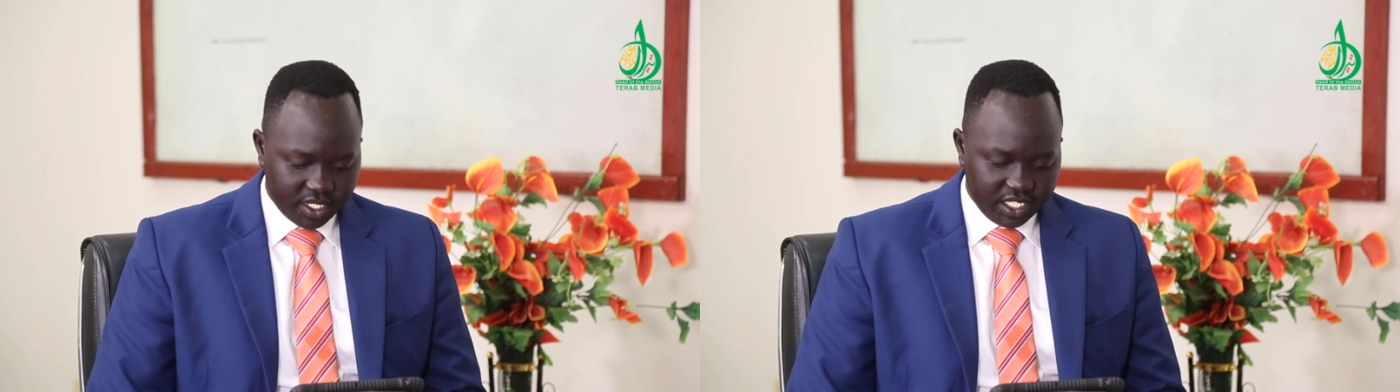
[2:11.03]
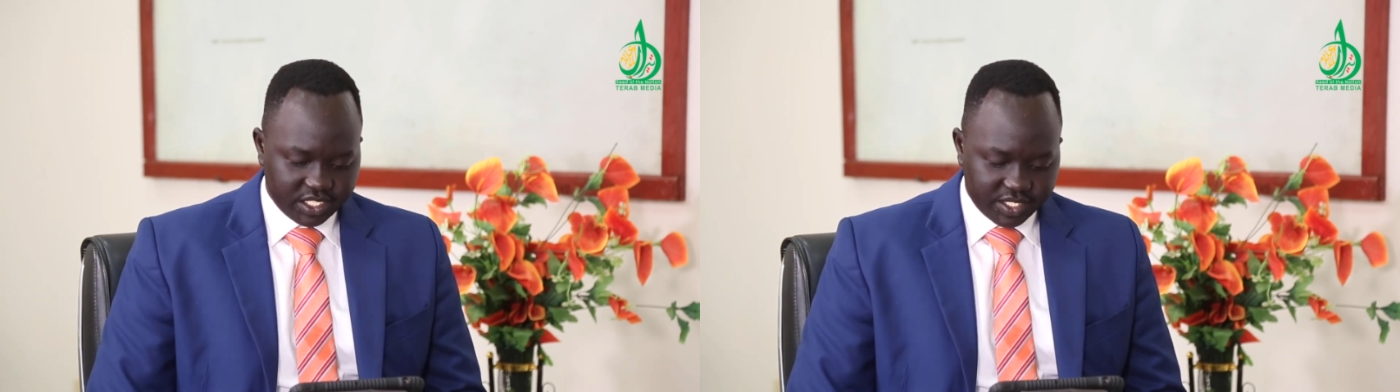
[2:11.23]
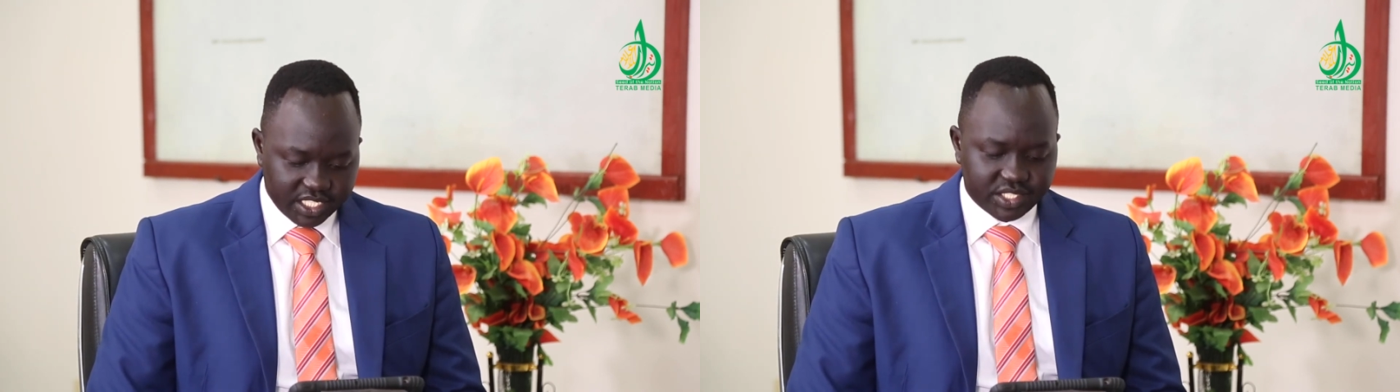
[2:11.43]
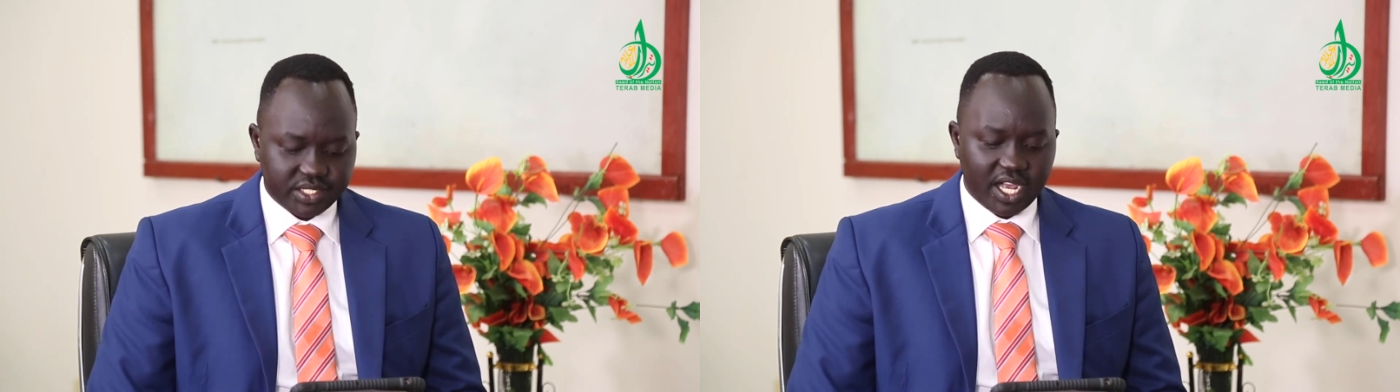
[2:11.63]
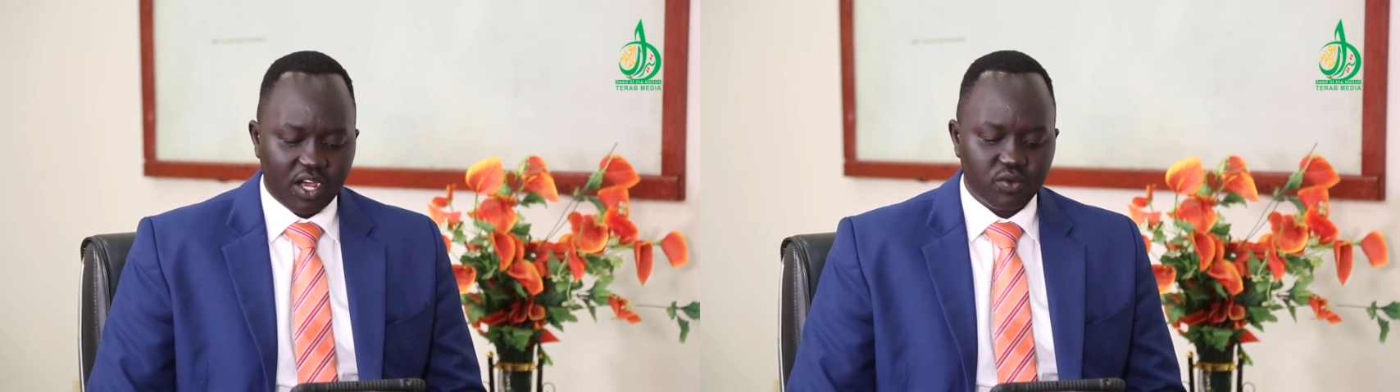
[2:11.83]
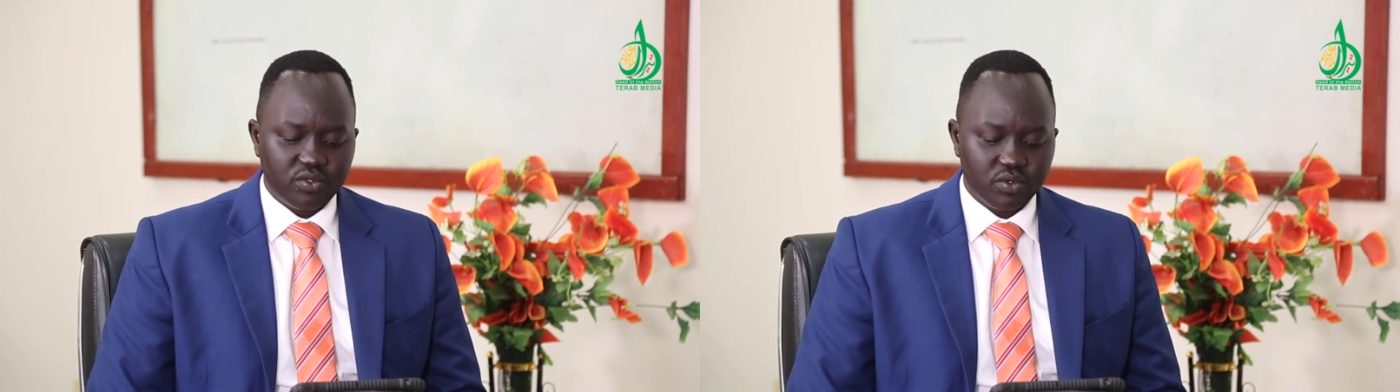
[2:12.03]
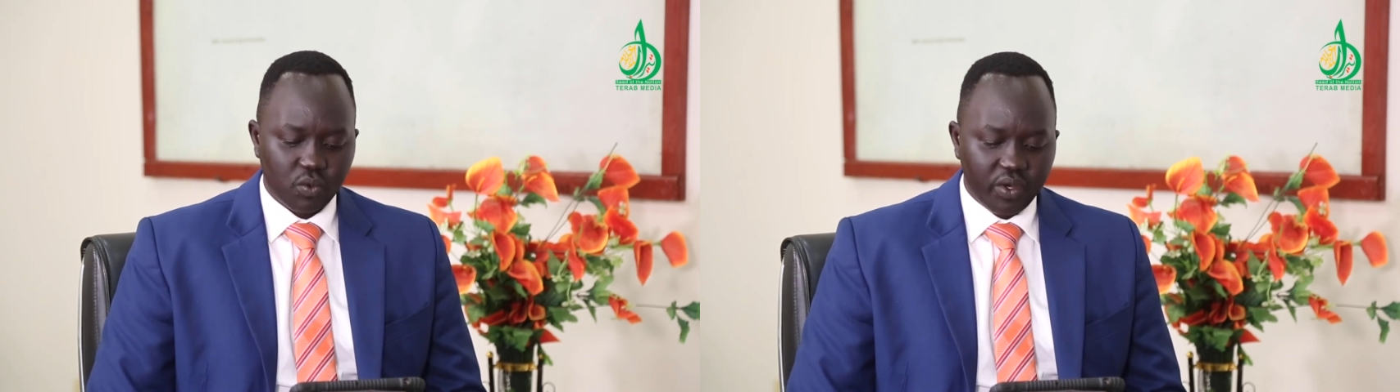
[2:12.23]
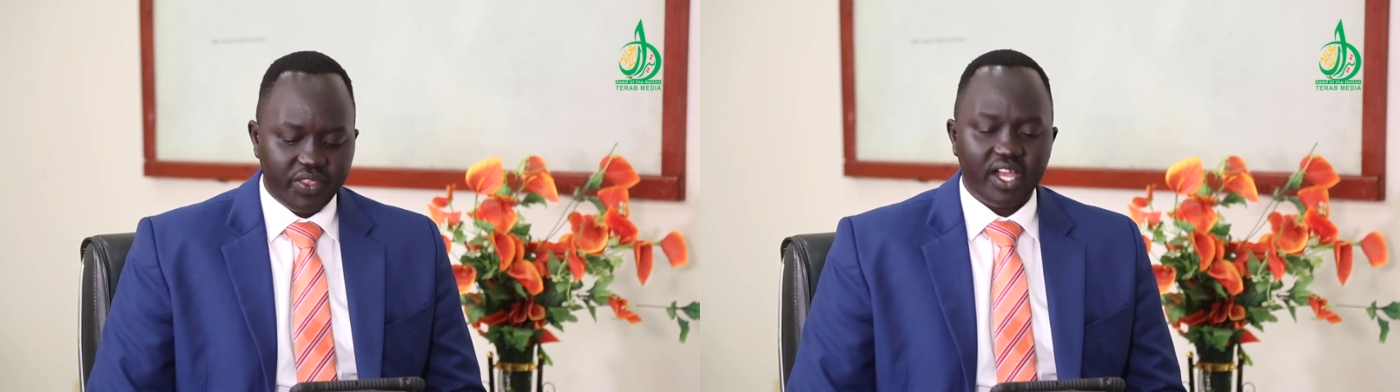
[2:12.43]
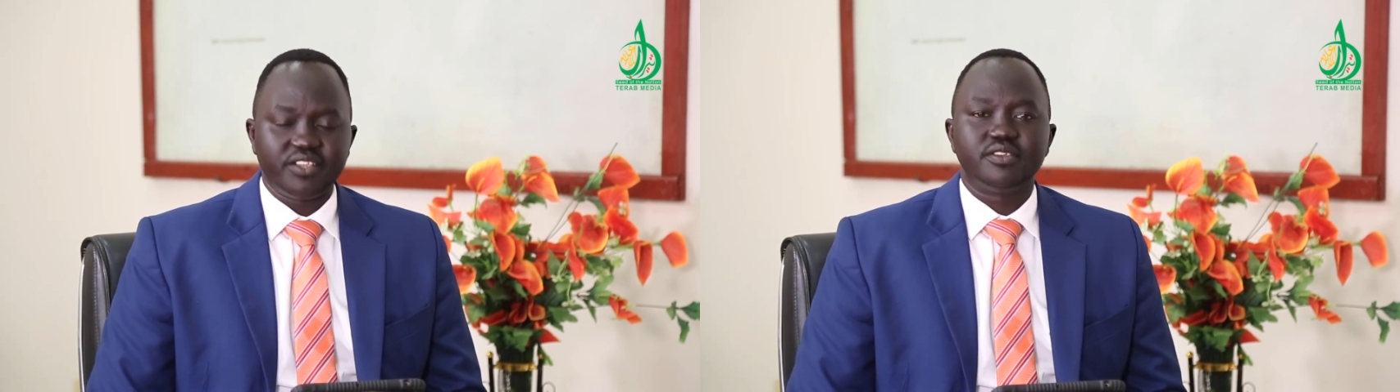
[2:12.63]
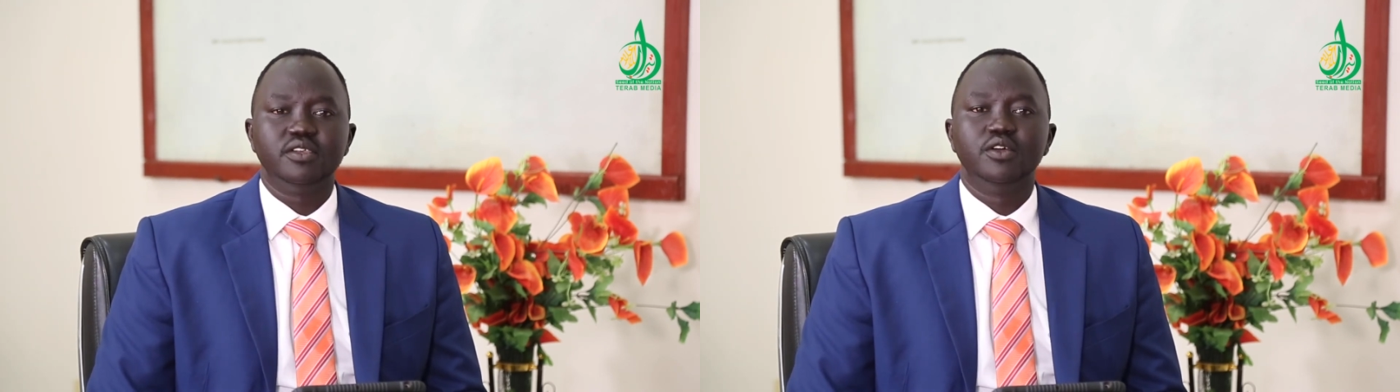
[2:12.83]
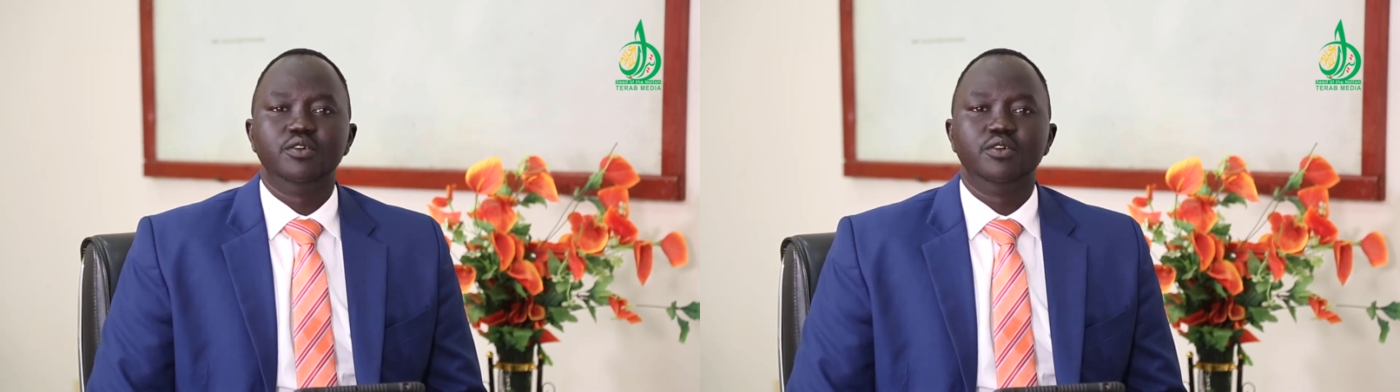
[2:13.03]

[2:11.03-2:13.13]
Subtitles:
He sits down with us